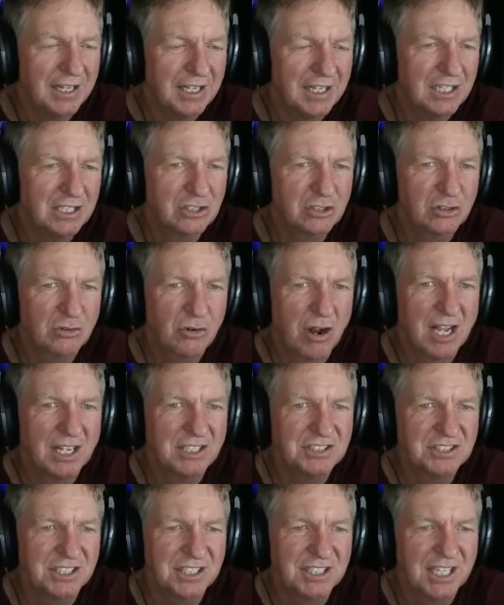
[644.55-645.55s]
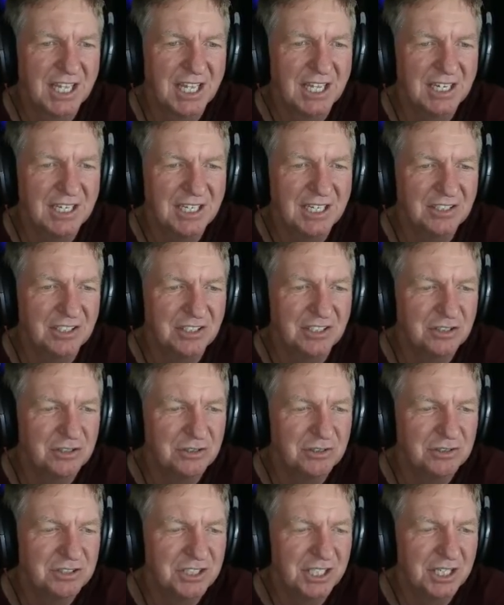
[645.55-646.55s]
It tries again into
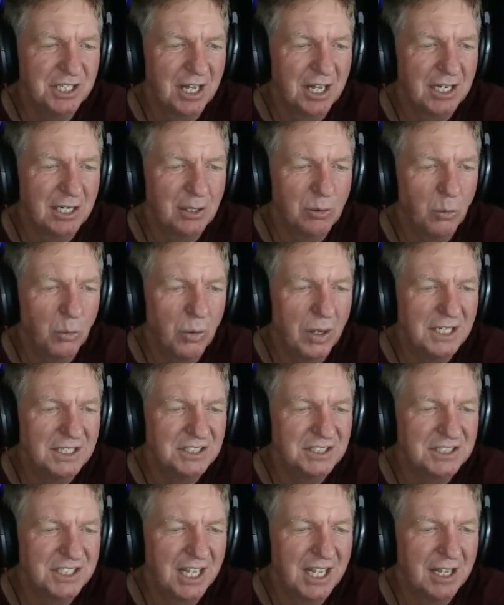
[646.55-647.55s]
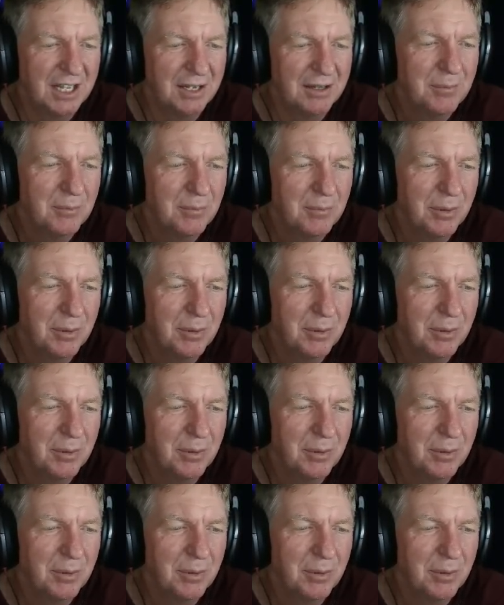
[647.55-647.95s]
Tuesday night and Wednesday,